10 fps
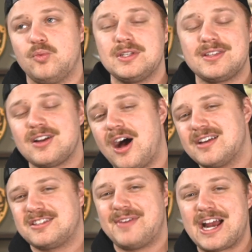what's the
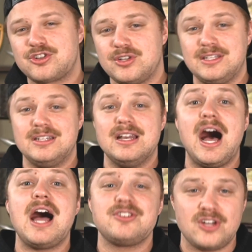cost of actually
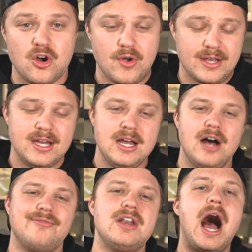not going,
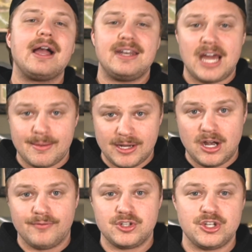of not getting out of my
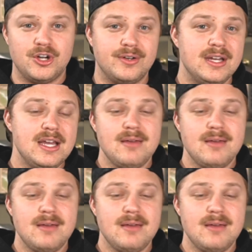comfort zone,